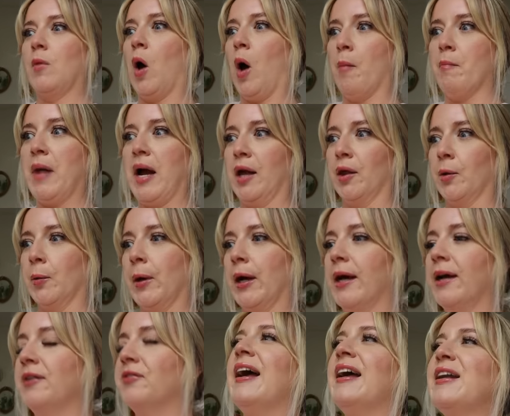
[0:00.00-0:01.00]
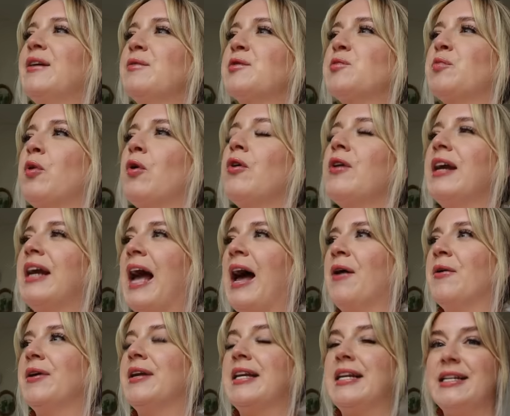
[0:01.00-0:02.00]
a mile away and he was pulling
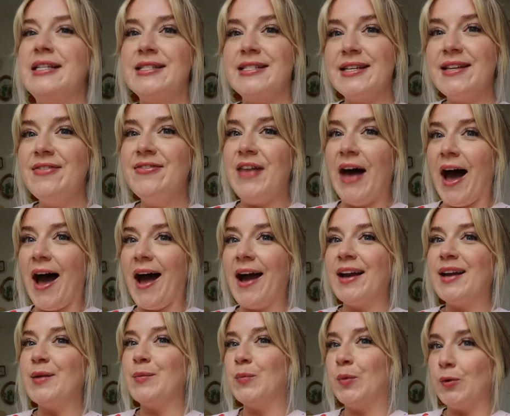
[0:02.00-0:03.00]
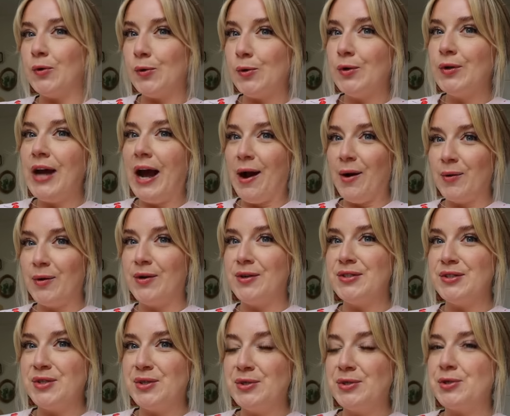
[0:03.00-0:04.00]
out and he did that he pulled out
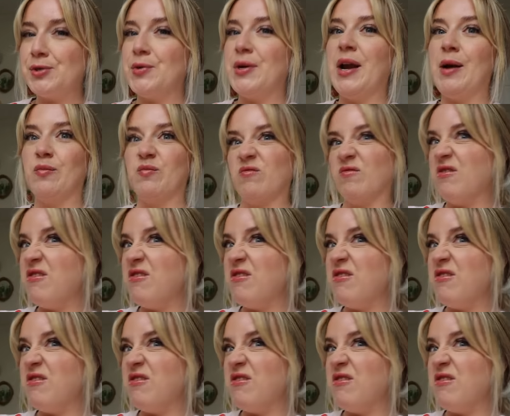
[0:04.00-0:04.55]
onto the street and